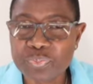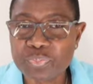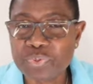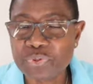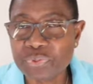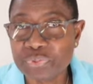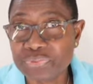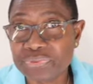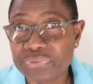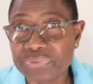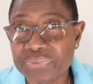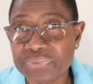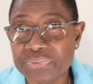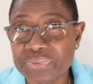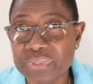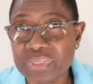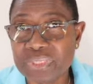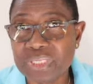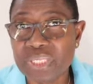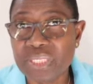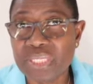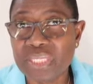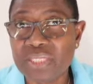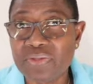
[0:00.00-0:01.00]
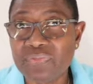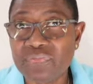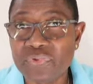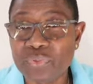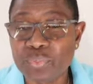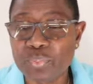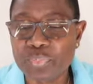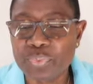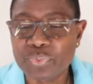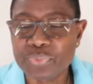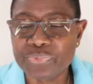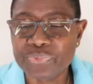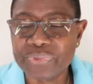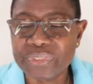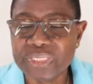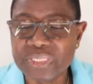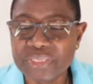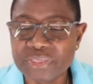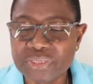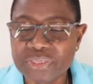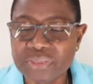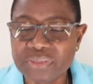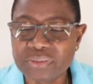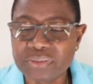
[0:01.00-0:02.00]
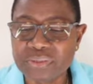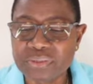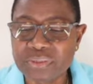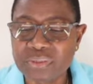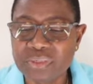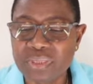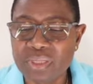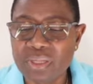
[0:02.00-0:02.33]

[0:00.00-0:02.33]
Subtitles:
person in the position